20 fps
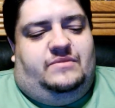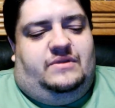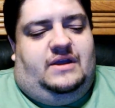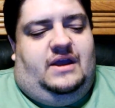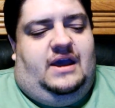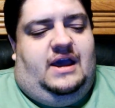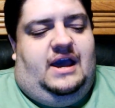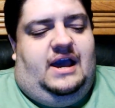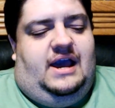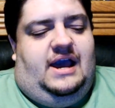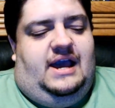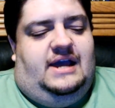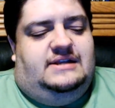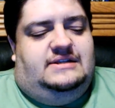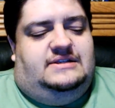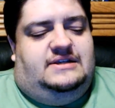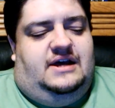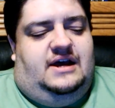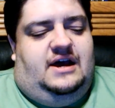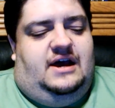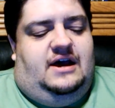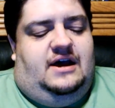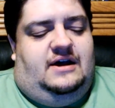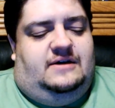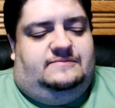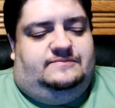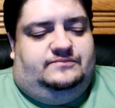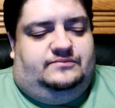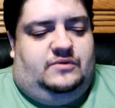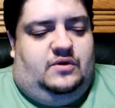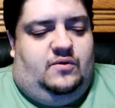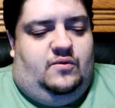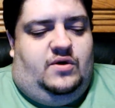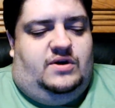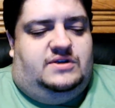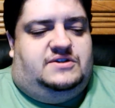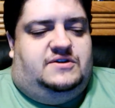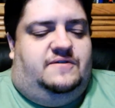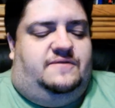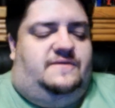and uh, what's her
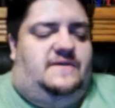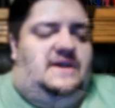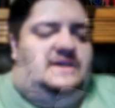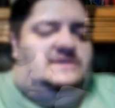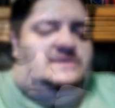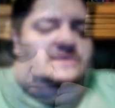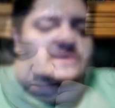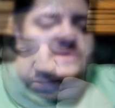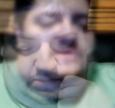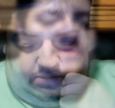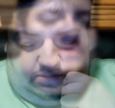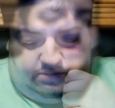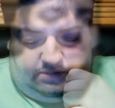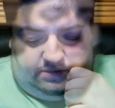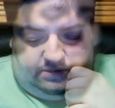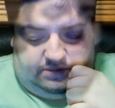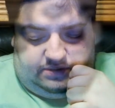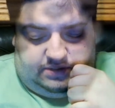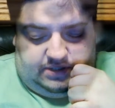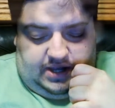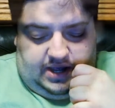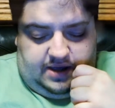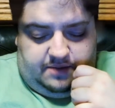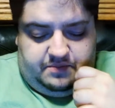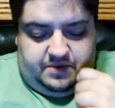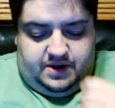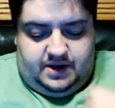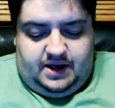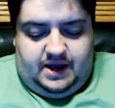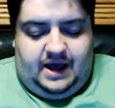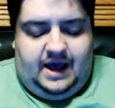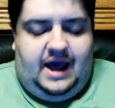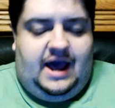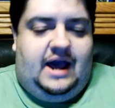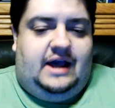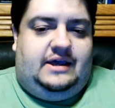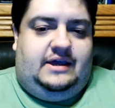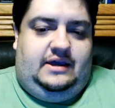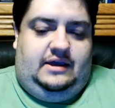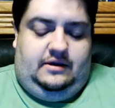face? Who, who? Tama
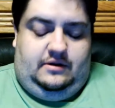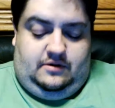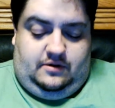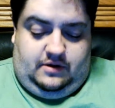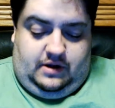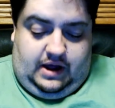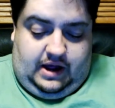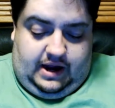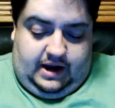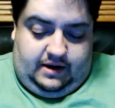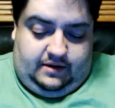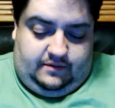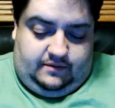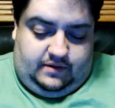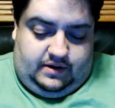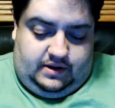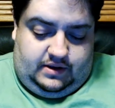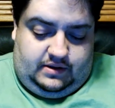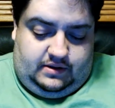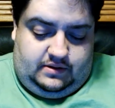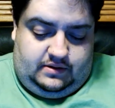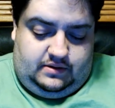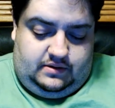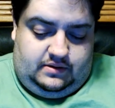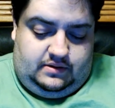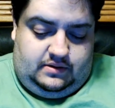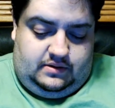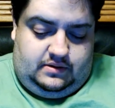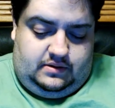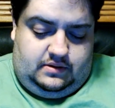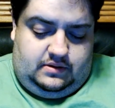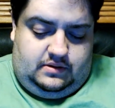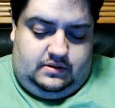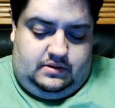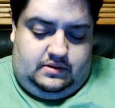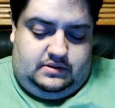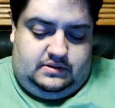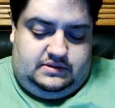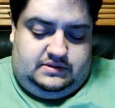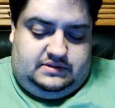Aki or Iri?
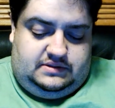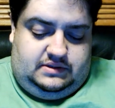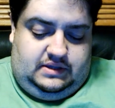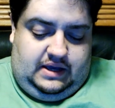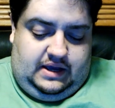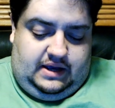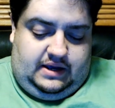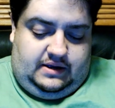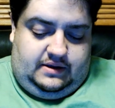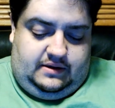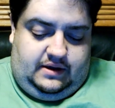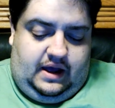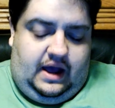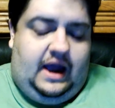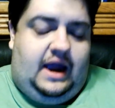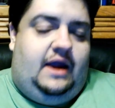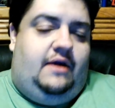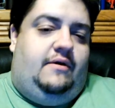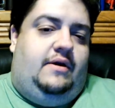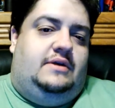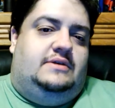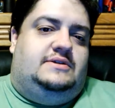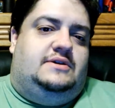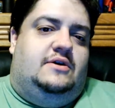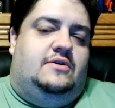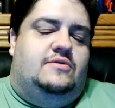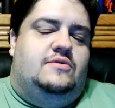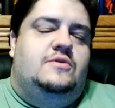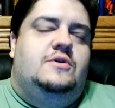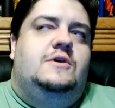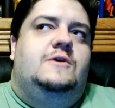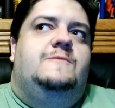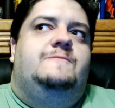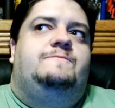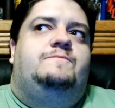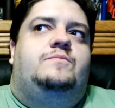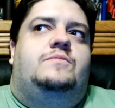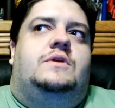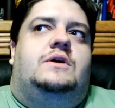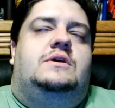Yeah, Iri. So,
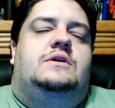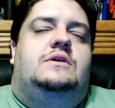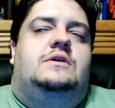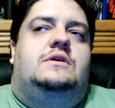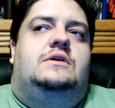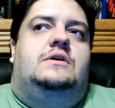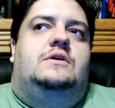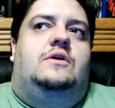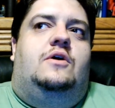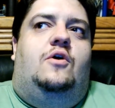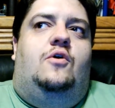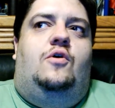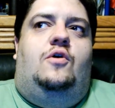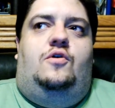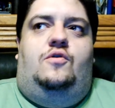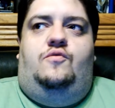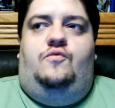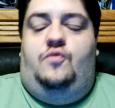or